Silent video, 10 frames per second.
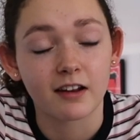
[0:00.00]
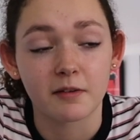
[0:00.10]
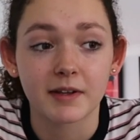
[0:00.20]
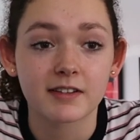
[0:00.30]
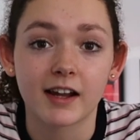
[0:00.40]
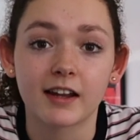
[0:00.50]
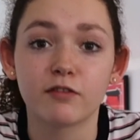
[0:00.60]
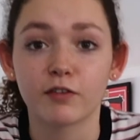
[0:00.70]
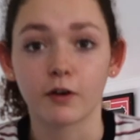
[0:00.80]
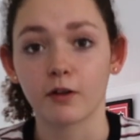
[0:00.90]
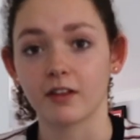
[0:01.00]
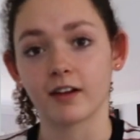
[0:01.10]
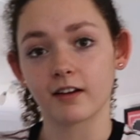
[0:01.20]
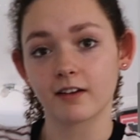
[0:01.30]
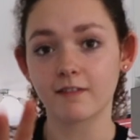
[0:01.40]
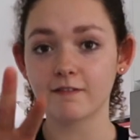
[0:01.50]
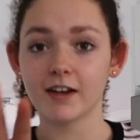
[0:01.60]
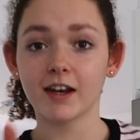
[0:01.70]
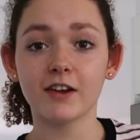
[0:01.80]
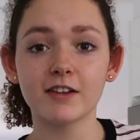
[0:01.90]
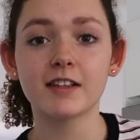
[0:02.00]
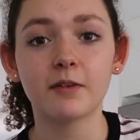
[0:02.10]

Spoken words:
and I'm excited for all the videos